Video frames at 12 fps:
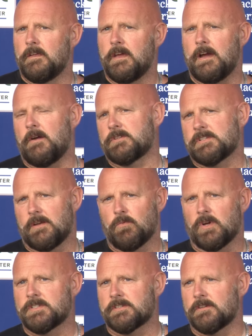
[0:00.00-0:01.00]
Yeah, I would say
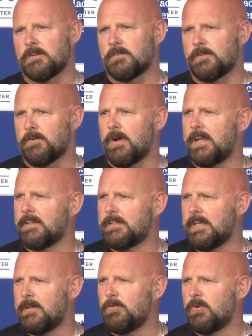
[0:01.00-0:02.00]
once they're on the
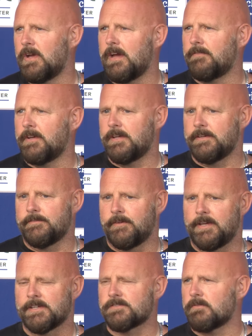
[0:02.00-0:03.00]
team, you have a
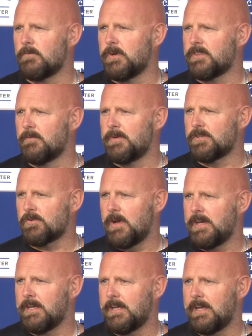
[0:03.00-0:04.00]
history with them in
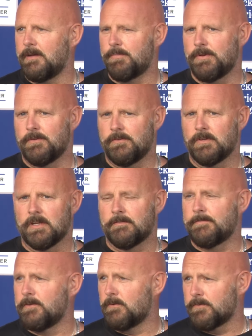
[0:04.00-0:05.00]
training camp. You get a
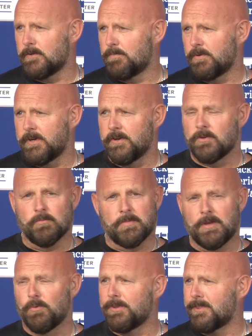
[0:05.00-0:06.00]
feel for the player. You
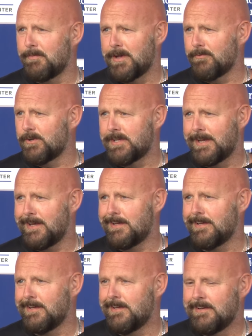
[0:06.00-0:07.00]
meet with them every
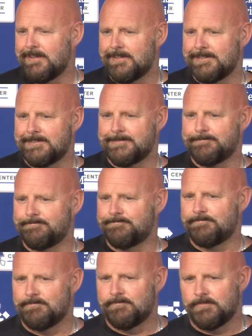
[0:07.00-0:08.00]
day.
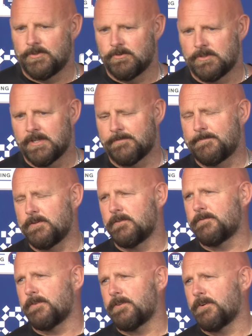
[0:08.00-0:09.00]
You get a feel
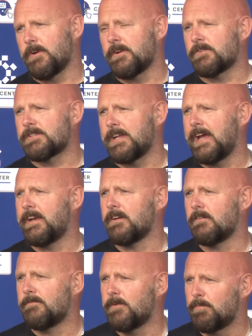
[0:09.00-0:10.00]
for their
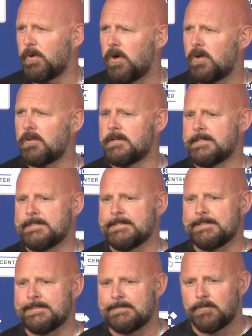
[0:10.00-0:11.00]
understanding of football.
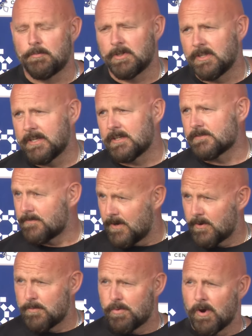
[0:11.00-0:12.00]
And Malik is
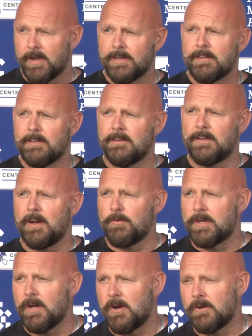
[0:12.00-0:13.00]
very bright in that
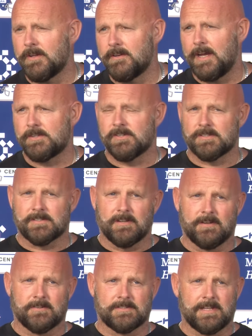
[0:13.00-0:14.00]
regard, not just
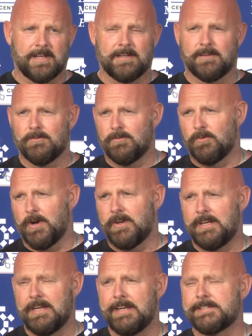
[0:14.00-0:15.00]
understanding where
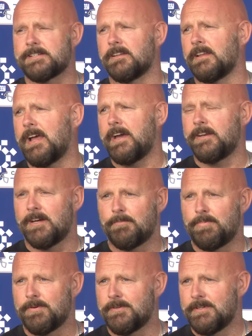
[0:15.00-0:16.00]
he needs to line
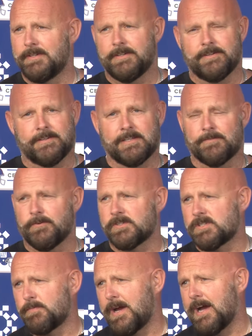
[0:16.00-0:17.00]
up, different
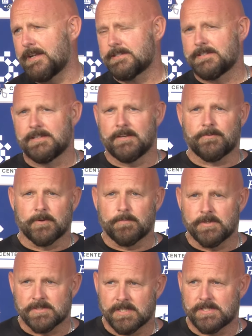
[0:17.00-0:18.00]
spots, different
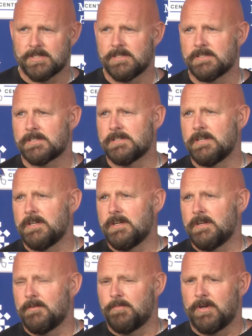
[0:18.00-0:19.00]
positions,
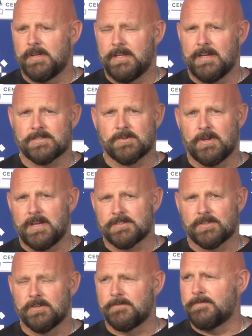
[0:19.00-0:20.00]
but he also has a good